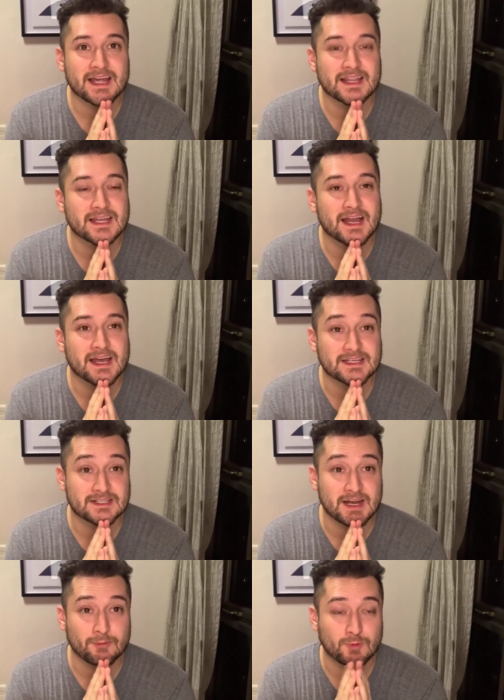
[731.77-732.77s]
and then I
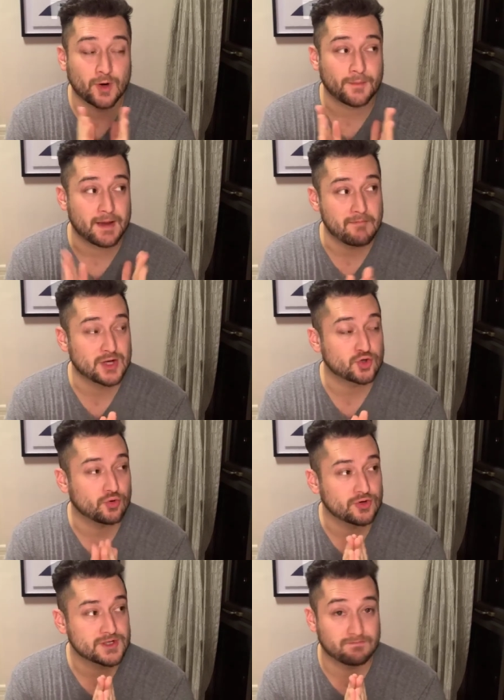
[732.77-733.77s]
stayed with one of my
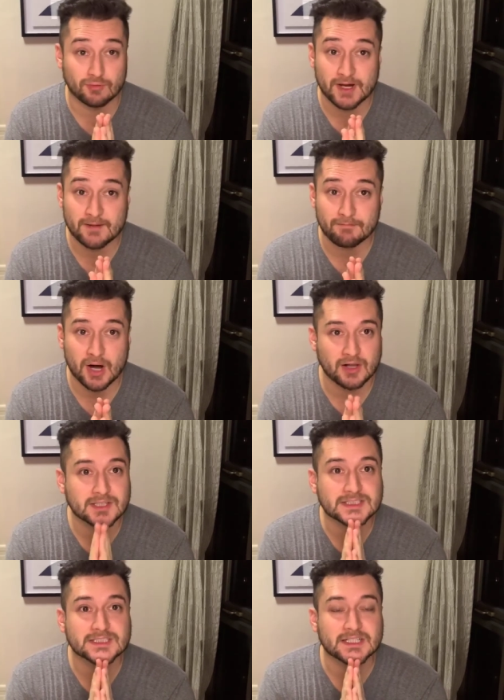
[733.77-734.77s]
mentors, Braden
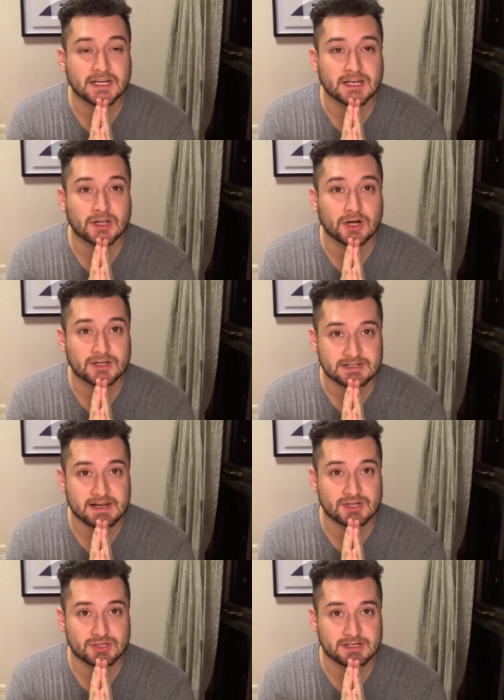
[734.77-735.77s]
Pollock, in Los
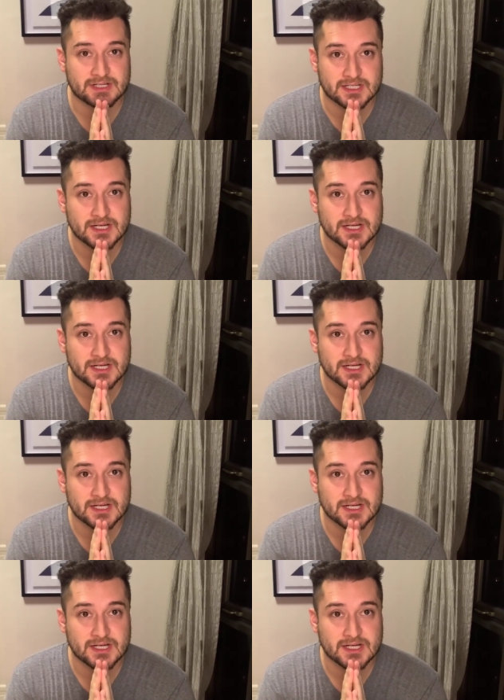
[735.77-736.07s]
Angeles.